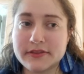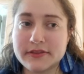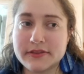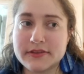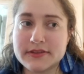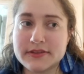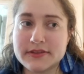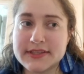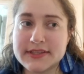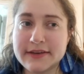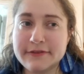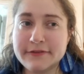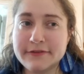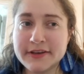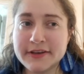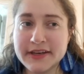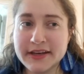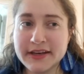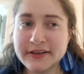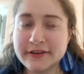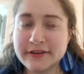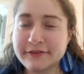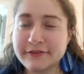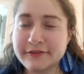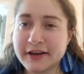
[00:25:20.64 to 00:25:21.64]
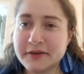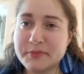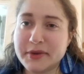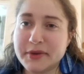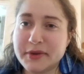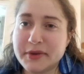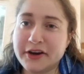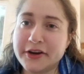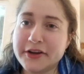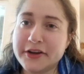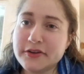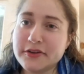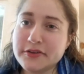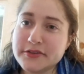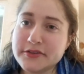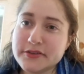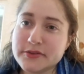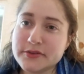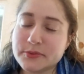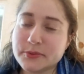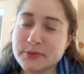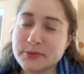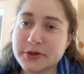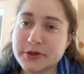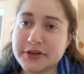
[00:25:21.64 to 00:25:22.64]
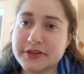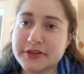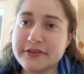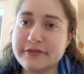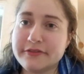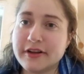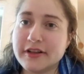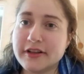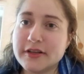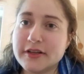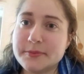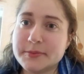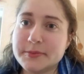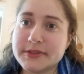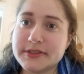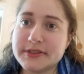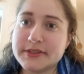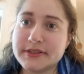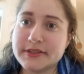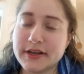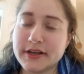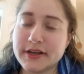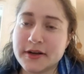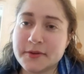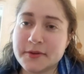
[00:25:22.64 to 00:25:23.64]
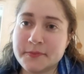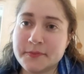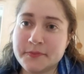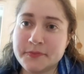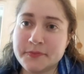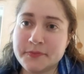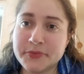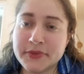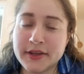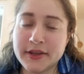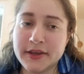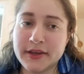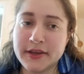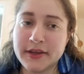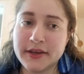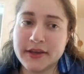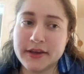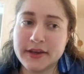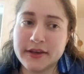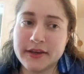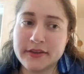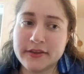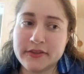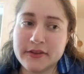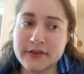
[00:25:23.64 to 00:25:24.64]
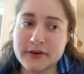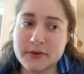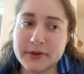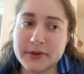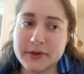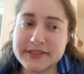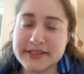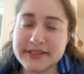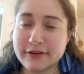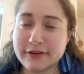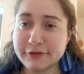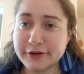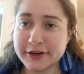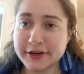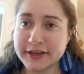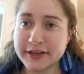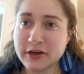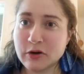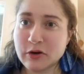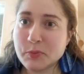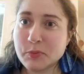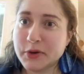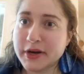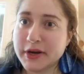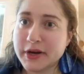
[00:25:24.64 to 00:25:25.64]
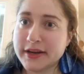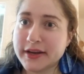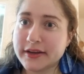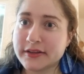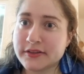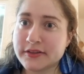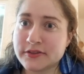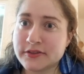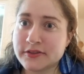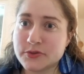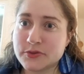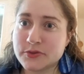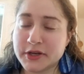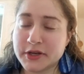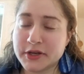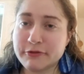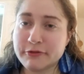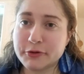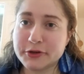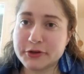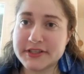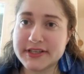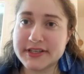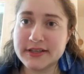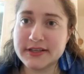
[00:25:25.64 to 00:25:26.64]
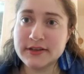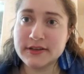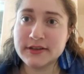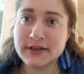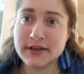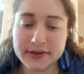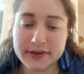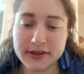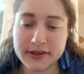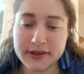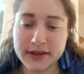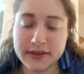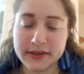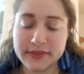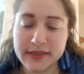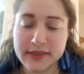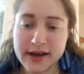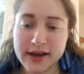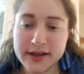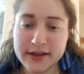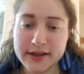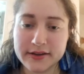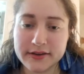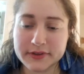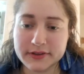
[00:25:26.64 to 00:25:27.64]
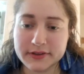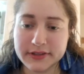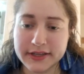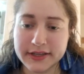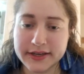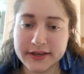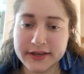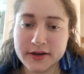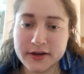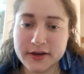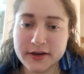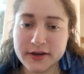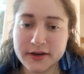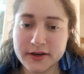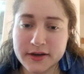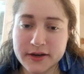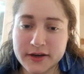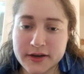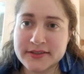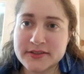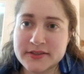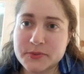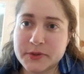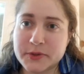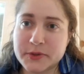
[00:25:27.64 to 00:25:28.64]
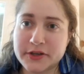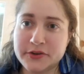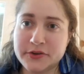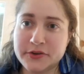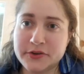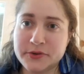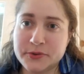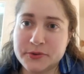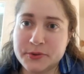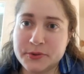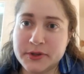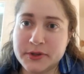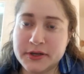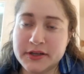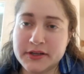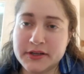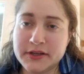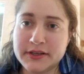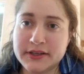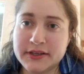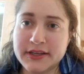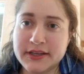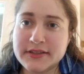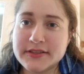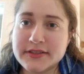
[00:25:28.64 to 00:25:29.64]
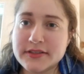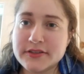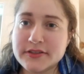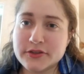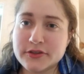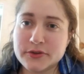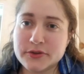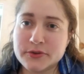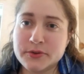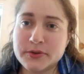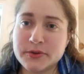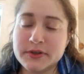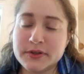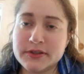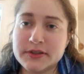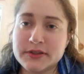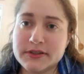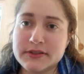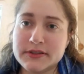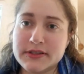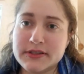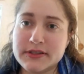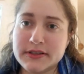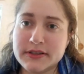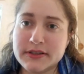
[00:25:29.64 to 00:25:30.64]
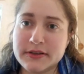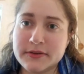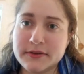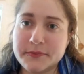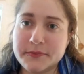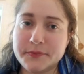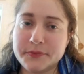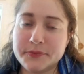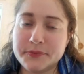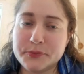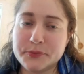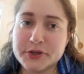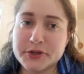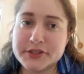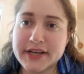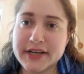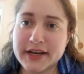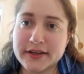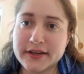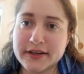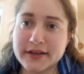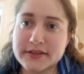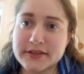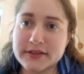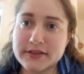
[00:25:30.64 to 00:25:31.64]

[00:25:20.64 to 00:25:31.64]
Safe and dignified burials were developed in the West African outbreak in 2014, and that like combines what you need to do to protect